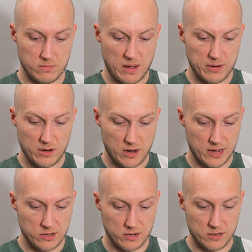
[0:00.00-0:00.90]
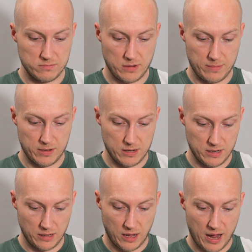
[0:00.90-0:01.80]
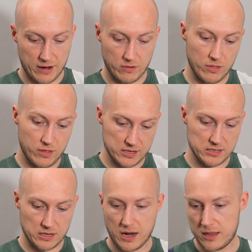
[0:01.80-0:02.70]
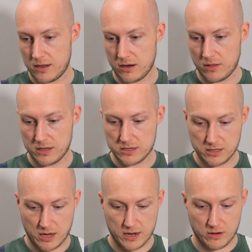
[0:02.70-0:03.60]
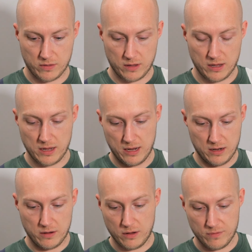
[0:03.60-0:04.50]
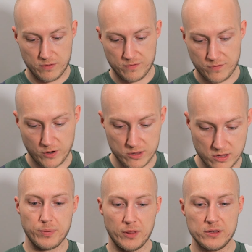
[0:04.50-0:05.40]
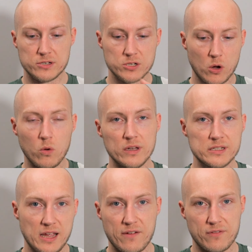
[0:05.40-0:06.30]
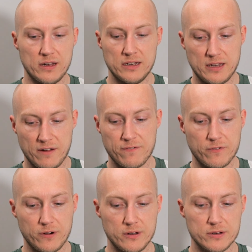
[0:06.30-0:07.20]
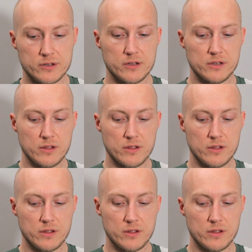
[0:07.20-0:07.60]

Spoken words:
Maybe not actually, maybe a little higher on this side than on this side on the inner of the foot, but the sole is definitely different